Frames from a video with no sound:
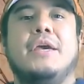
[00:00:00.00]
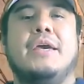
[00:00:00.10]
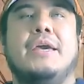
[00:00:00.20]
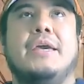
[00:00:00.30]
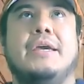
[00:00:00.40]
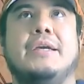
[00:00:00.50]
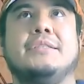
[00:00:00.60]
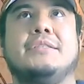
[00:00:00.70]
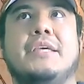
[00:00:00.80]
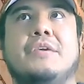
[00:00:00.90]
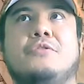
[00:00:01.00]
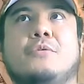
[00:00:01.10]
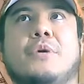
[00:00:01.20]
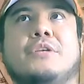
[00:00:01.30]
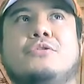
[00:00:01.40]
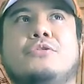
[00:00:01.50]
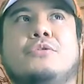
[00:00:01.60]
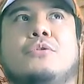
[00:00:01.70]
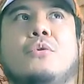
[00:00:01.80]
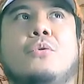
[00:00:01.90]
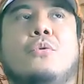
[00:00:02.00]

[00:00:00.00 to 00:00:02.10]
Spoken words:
and if you want to